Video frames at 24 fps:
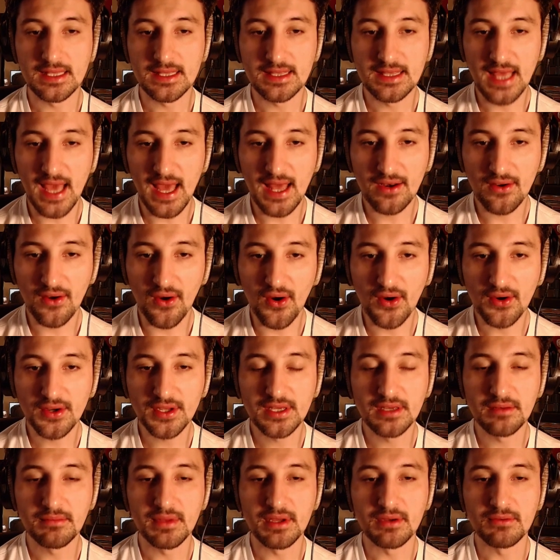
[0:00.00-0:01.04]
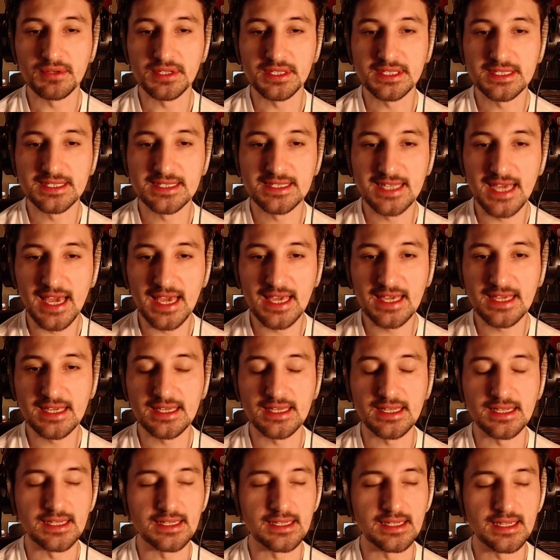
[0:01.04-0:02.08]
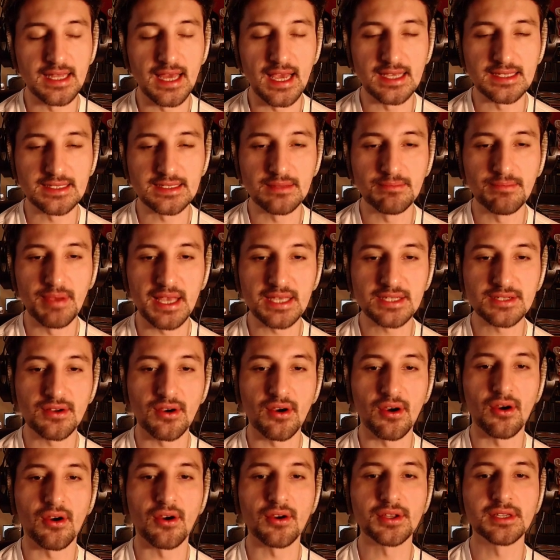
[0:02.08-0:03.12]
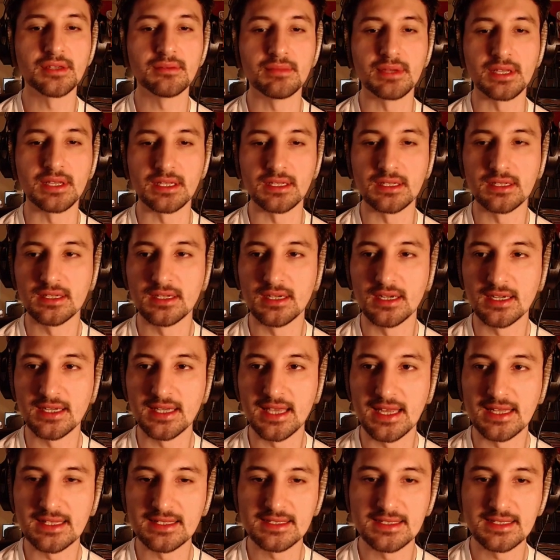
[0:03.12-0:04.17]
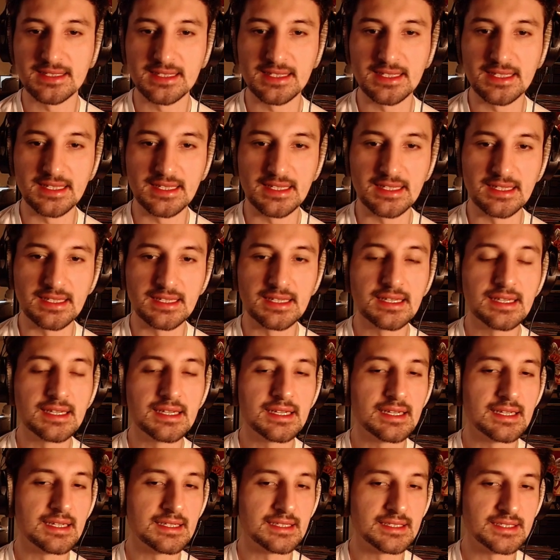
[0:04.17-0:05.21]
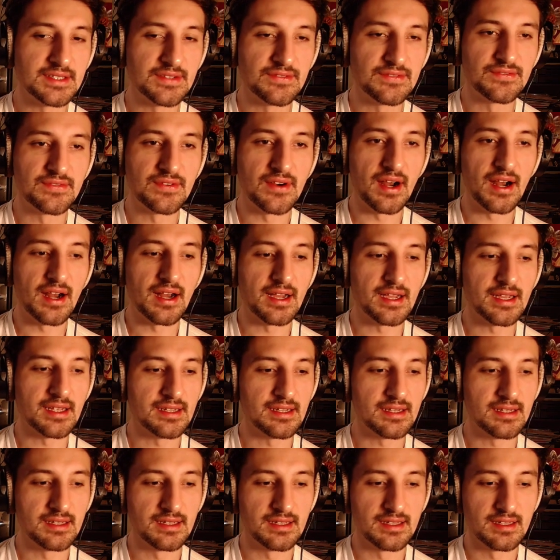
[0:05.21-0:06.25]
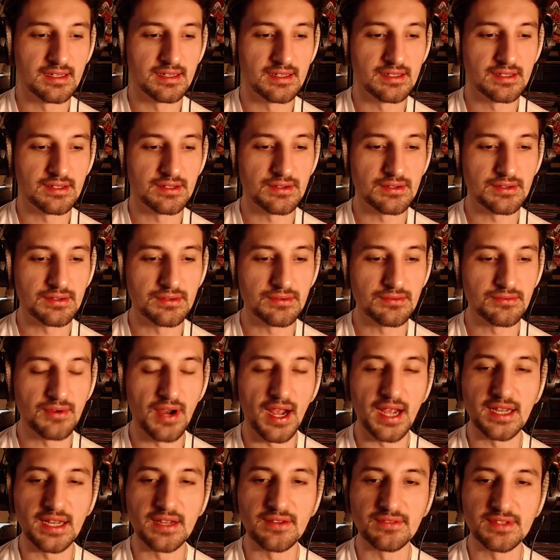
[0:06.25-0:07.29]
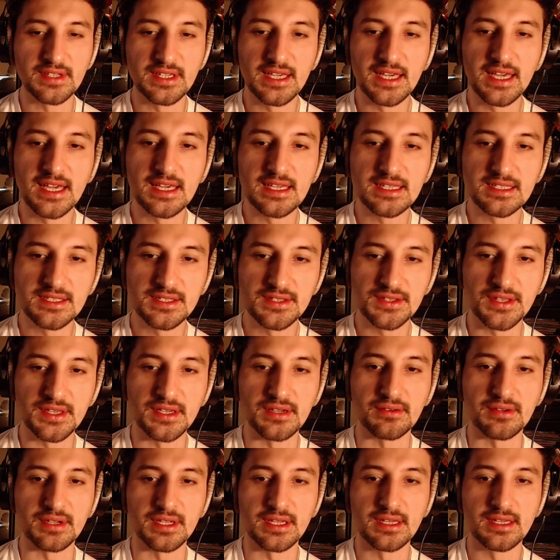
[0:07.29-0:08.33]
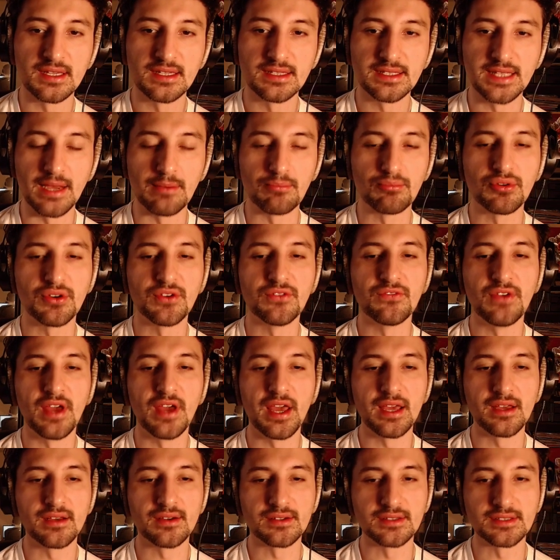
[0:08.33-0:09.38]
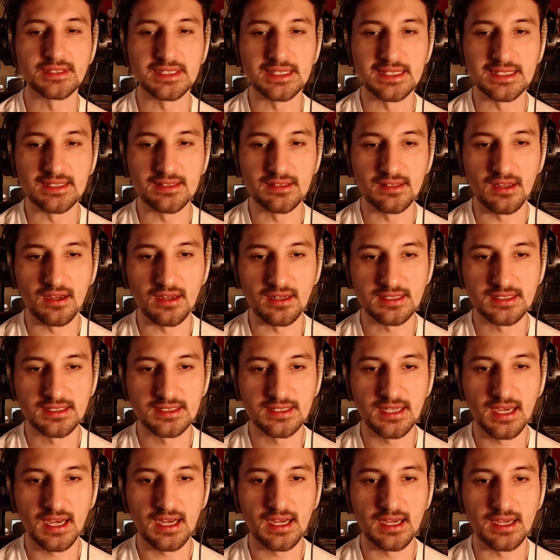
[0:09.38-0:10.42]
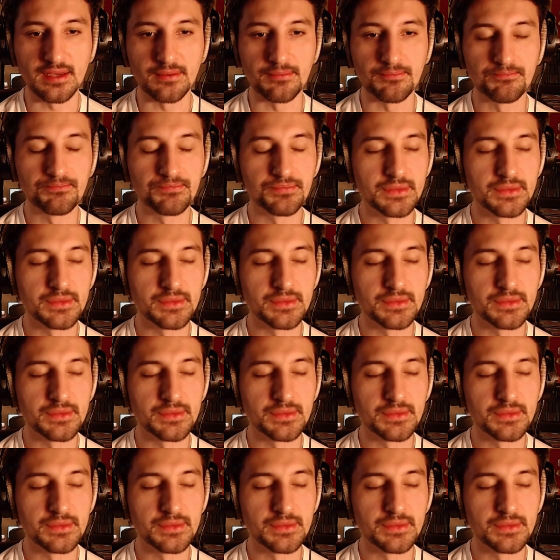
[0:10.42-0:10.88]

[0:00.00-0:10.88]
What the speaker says: that argument was taken as the best argument against the divine right of kings theory that prevailed in Locke's time.